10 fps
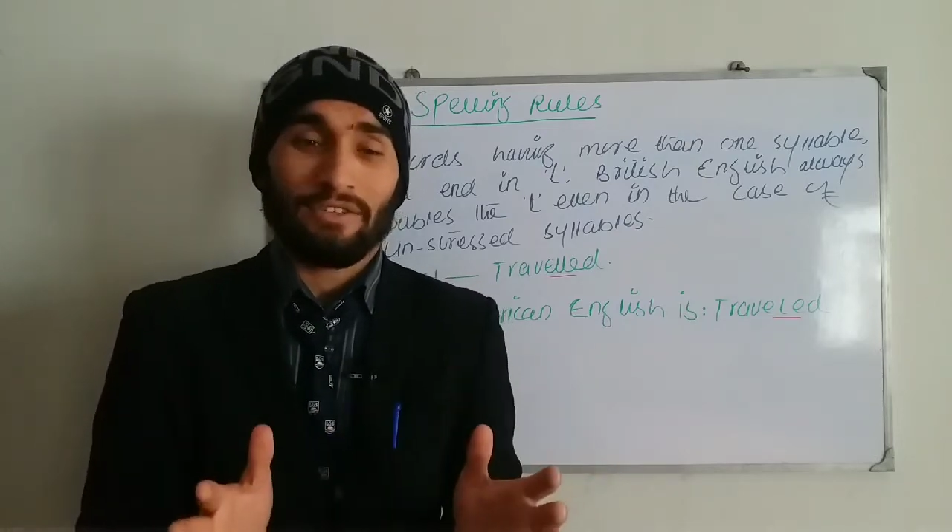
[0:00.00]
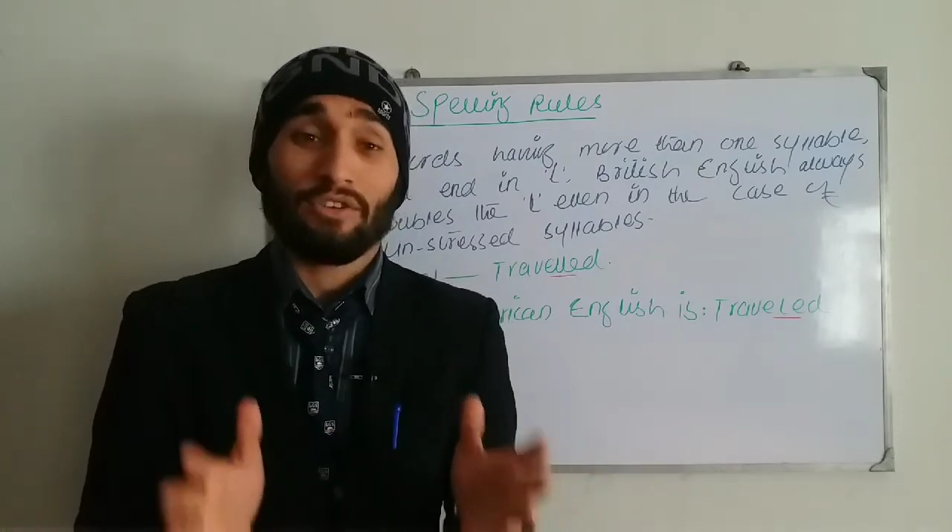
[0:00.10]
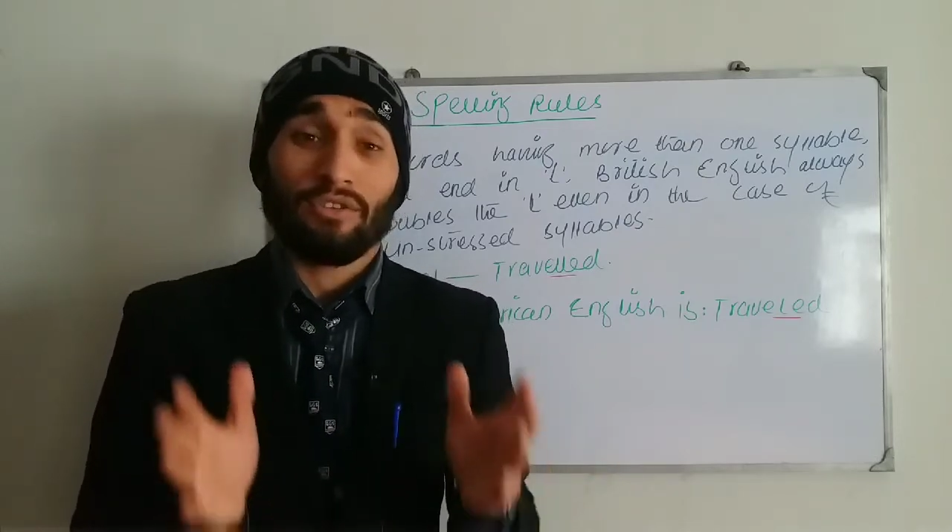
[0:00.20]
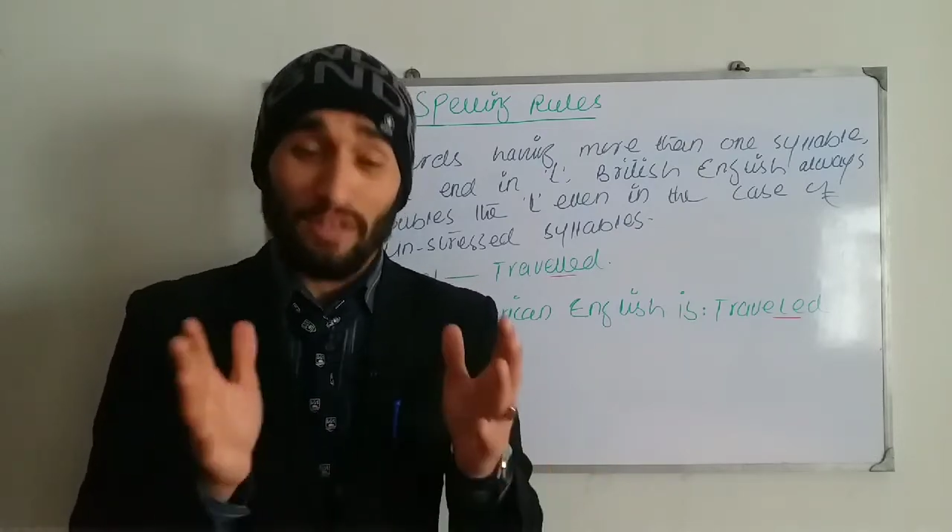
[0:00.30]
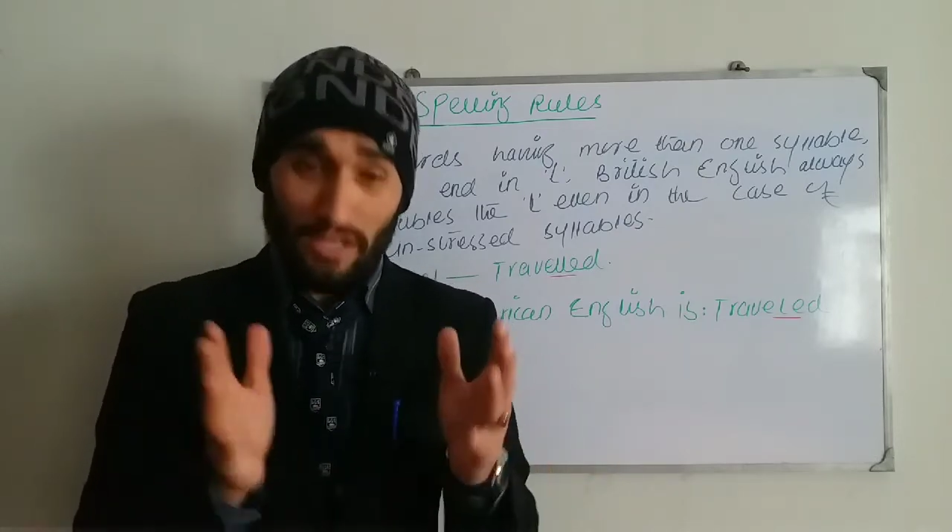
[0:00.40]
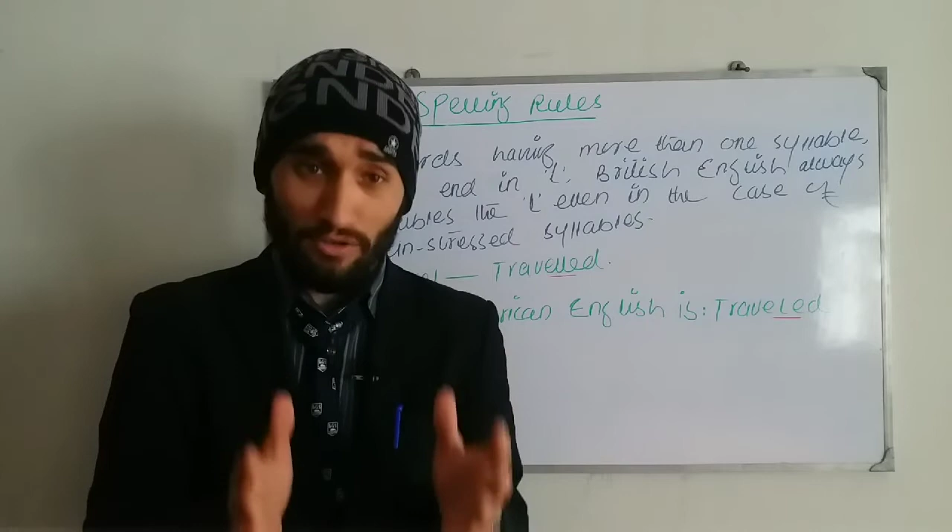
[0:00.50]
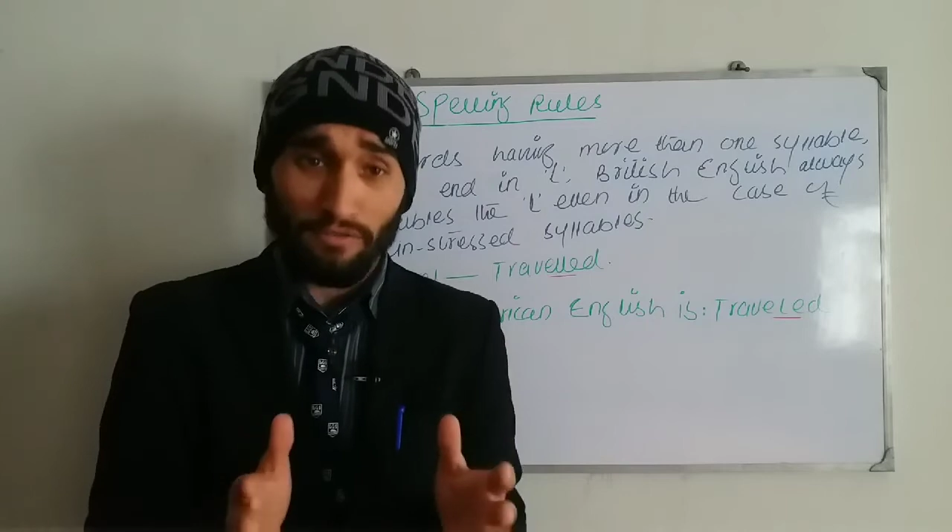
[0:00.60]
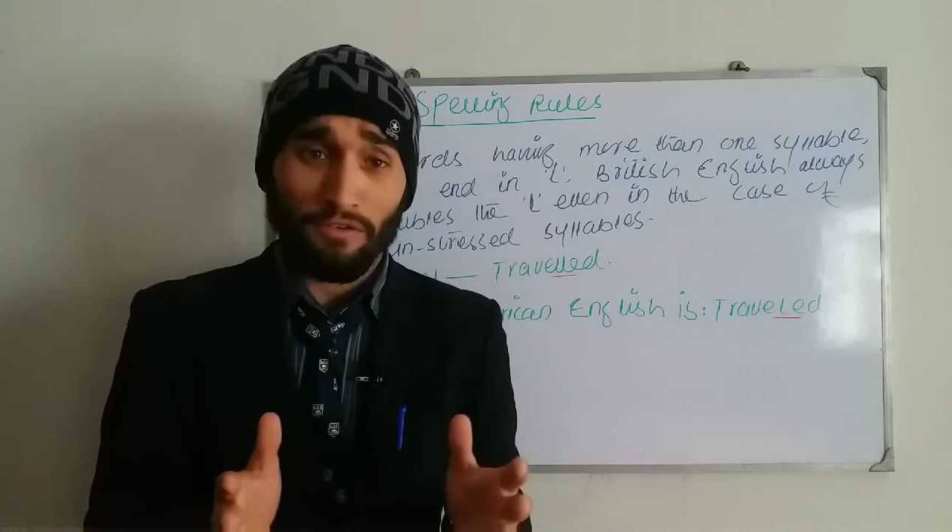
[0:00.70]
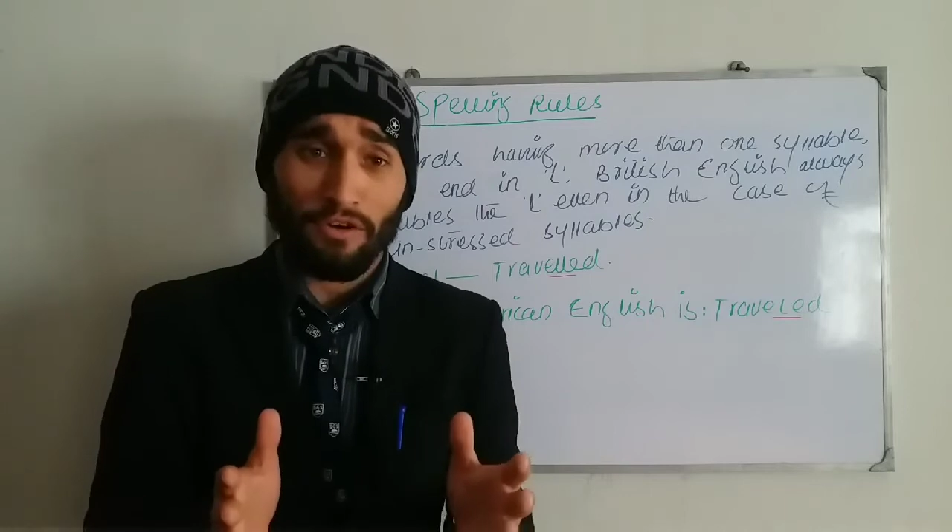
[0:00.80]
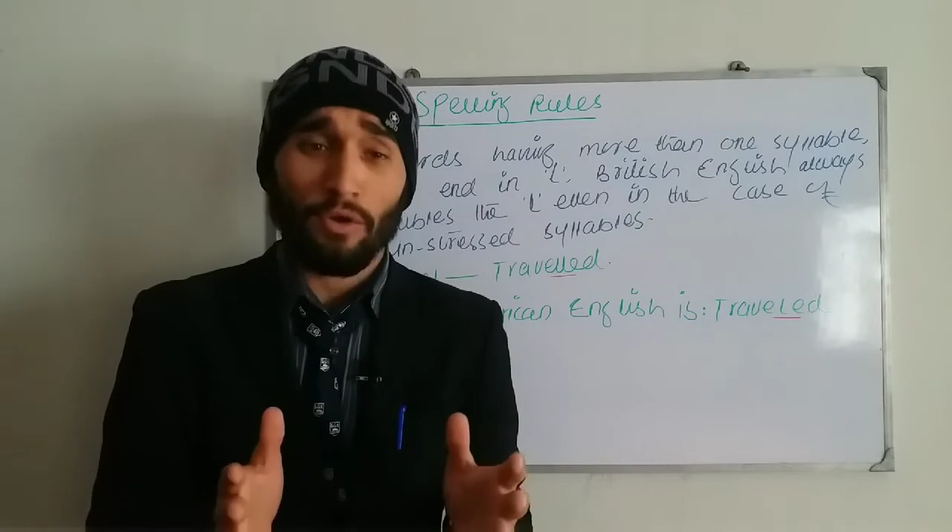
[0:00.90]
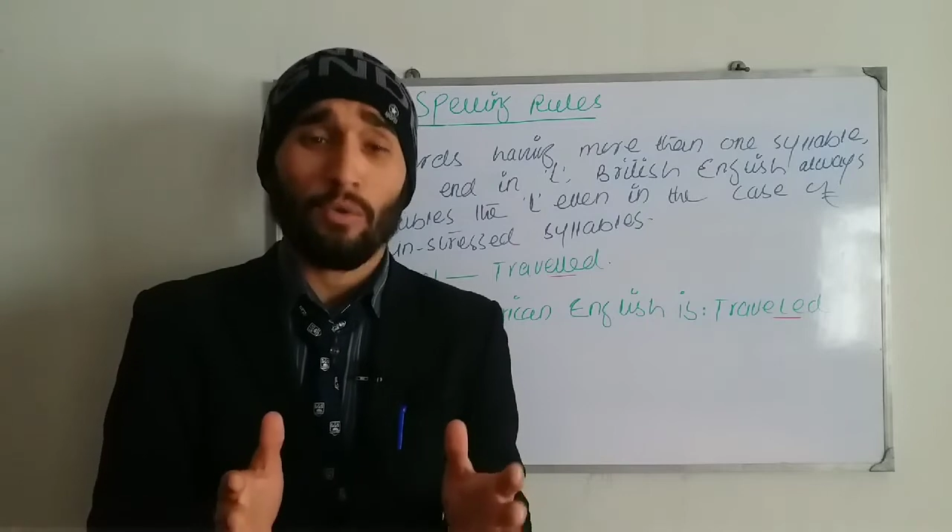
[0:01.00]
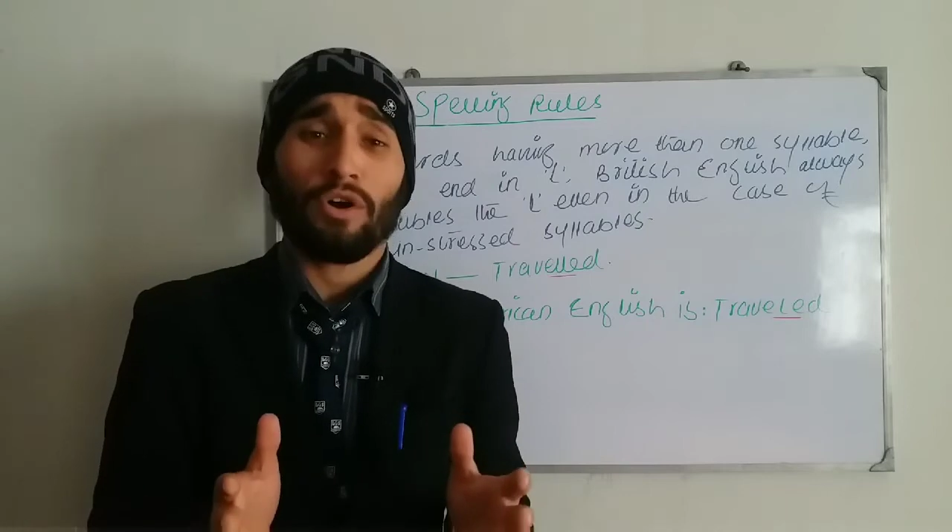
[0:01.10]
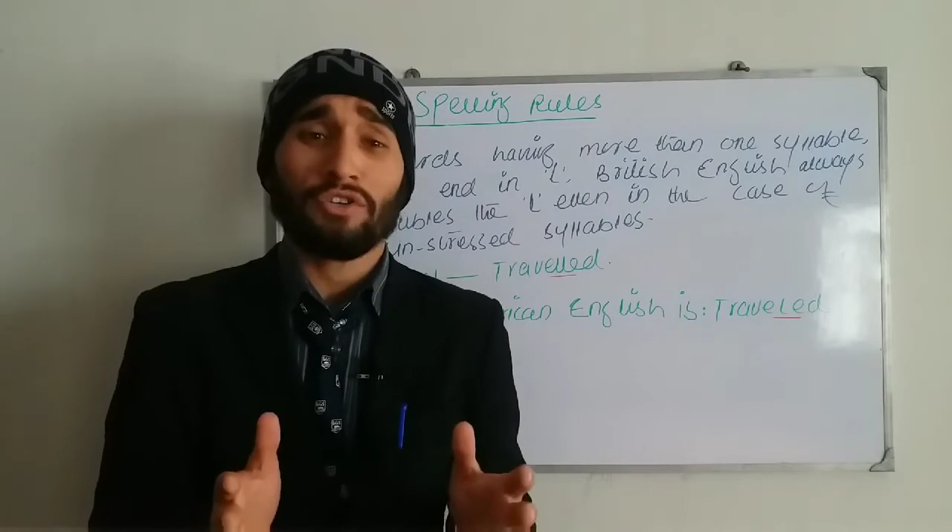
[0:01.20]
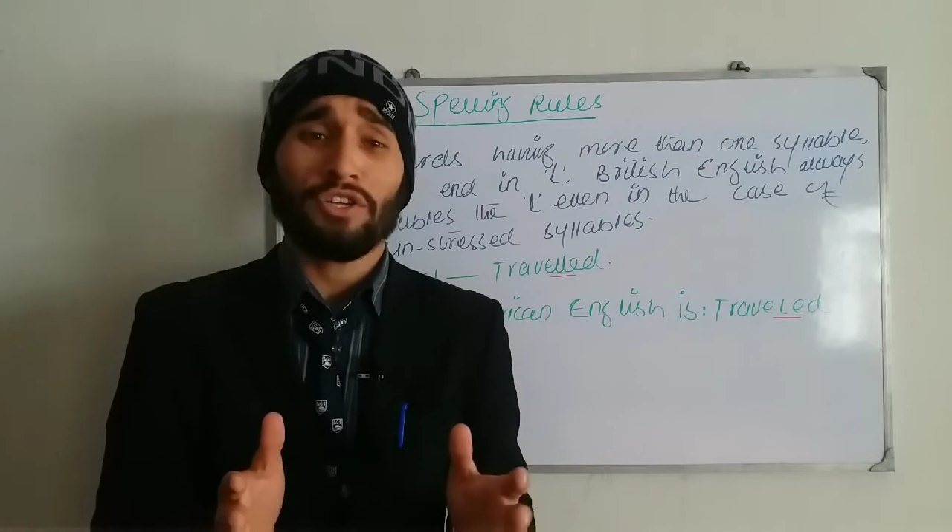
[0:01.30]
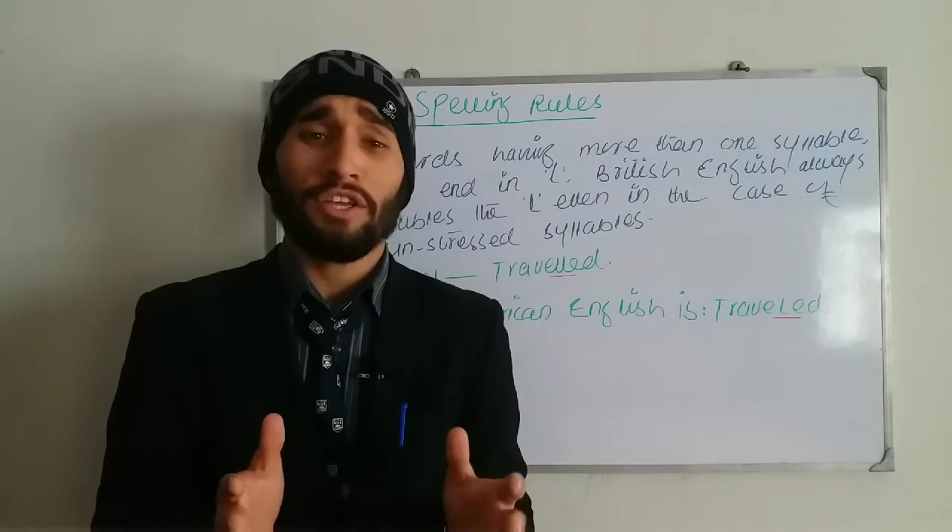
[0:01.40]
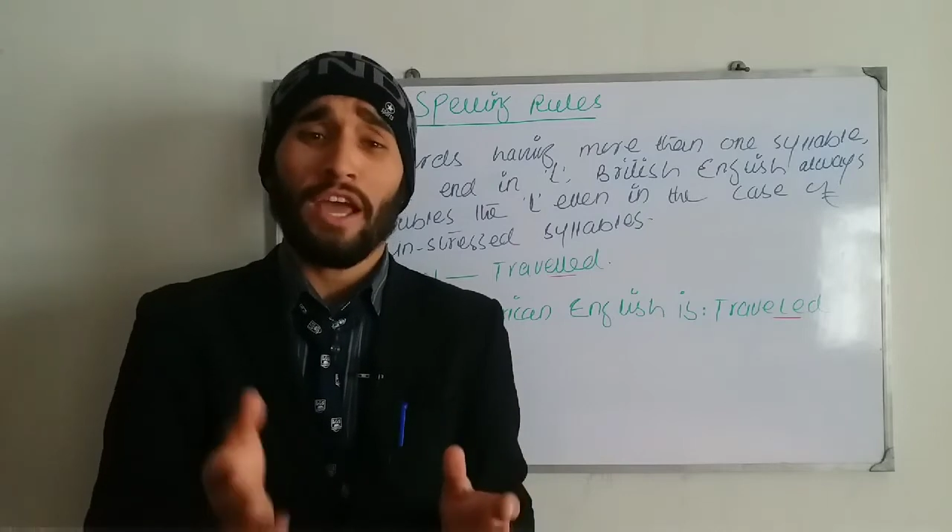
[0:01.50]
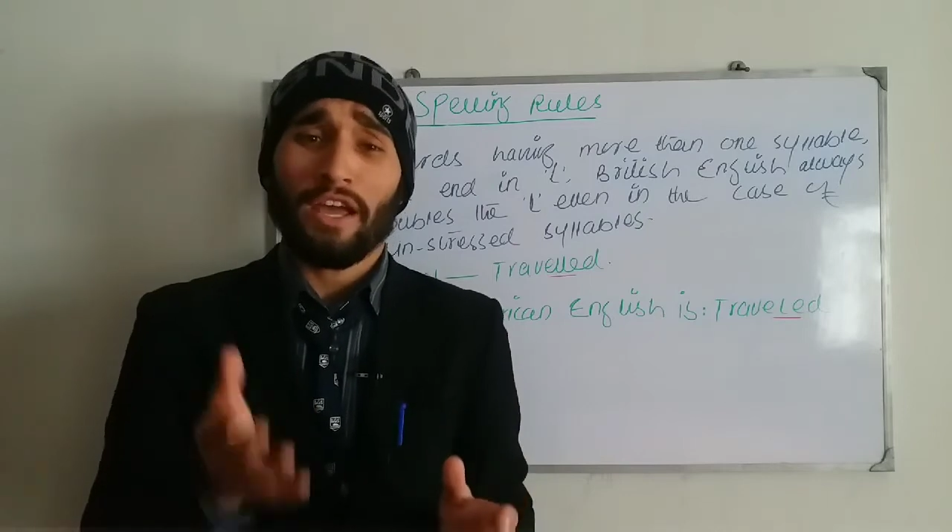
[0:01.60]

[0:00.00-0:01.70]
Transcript: So thank you for watching